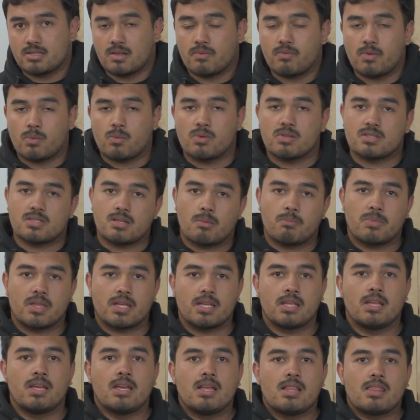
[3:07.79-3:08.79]
So if you want
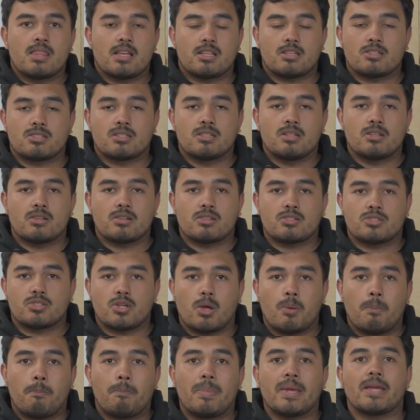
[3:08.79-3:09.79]
something that doesn't look
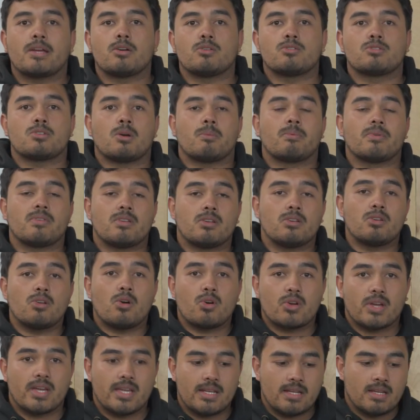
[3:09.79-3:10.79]
so big on top of your
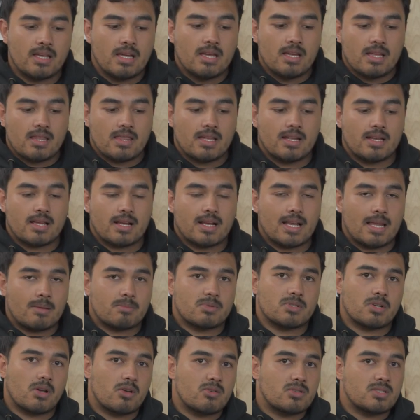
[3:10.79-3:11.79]
noggin, then a
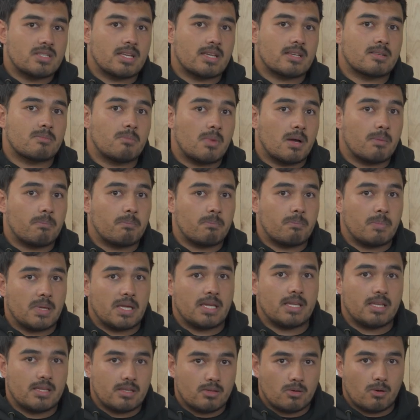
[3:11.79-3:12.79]
Glamster 06 might
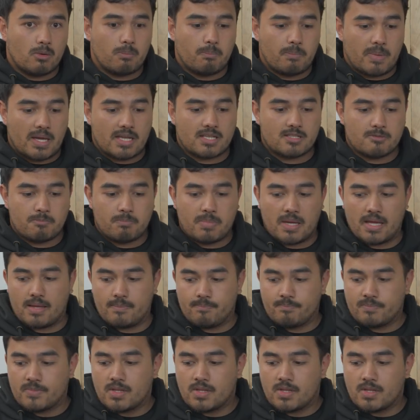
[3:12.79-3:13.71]
be your best bet.